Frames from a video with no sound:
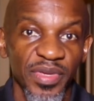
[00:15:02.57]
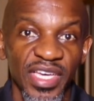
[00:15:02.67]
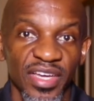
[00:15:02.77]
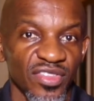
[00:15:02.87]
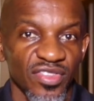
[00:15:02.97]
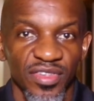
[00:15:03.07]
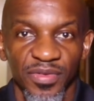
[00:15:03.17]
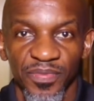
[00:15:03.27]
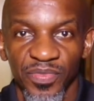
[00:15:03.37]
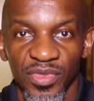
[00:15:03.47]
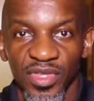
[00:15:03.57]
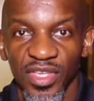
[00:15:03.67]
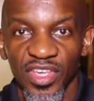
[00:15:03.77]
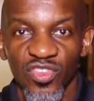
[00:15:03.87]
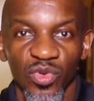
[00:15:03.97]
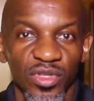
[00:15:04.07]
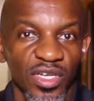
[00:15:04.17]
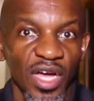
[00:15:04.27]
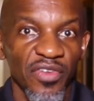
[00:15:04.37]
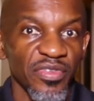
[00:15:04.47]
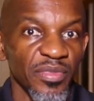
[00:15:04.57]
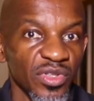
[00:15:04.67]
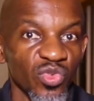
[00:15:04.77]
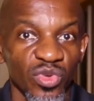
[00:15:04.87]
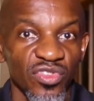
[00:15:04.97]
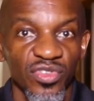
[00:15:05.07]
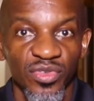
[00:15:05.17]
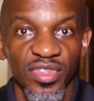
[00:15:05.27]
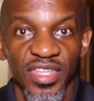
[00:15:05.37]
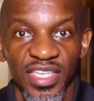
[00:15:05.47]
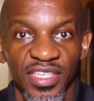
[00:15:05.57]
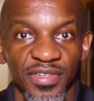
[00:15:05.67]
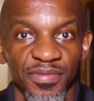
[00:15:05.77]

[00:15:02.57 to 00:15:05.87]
BS. It's what the government wants you to think.